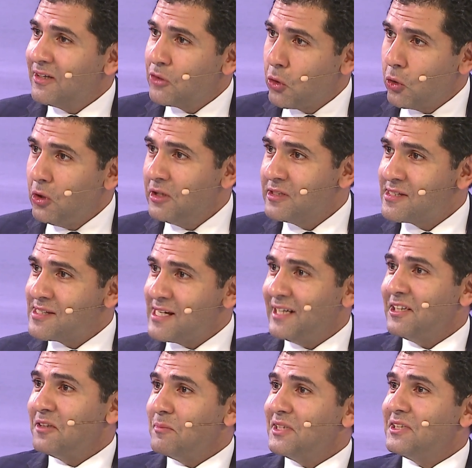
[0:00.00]
gold
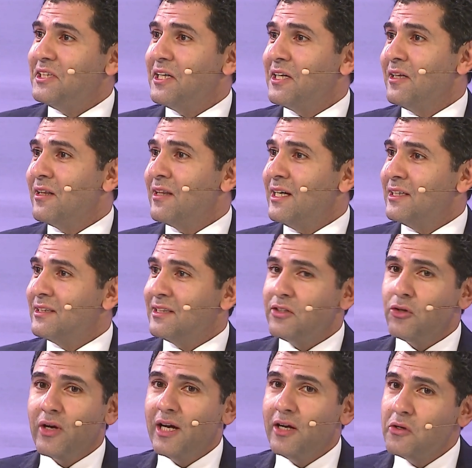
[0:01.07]
standard material that
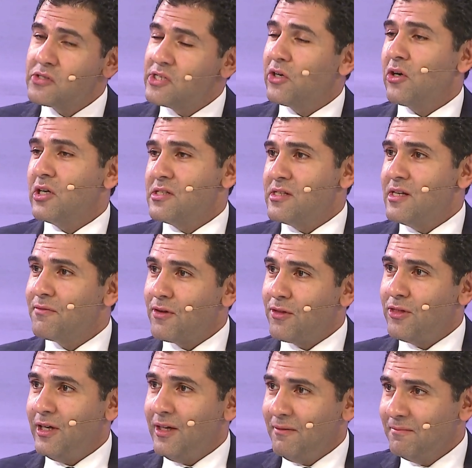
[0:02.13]
you can use across everything.